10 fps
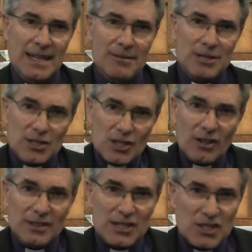There was a
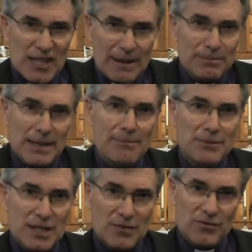song that summed up
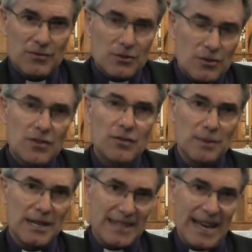this truth for
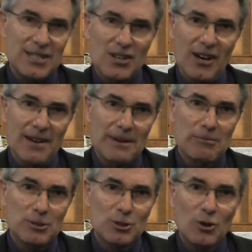me at that time. It
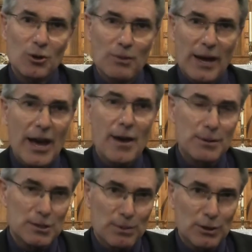was called My Hope
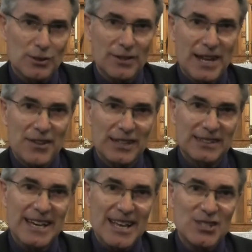is Built on Nothing
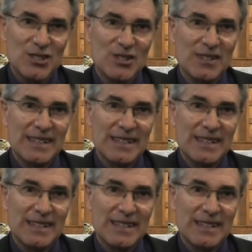Less.